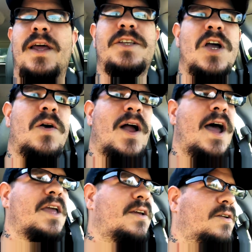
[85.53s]
it's
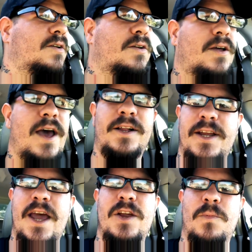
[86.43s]
alright,
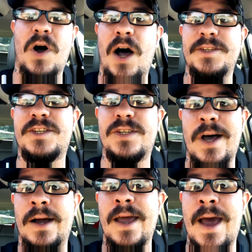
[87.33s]
Allia, your mods
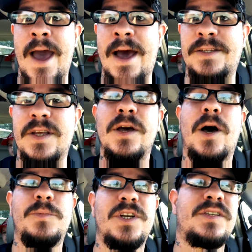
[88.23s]
suck ass.
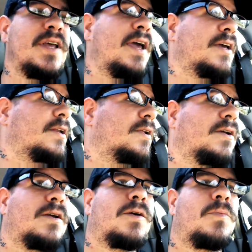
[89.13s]
I'm just saying.
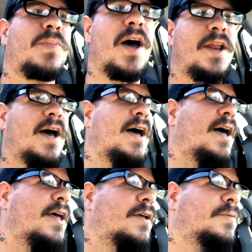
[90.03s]
But uh,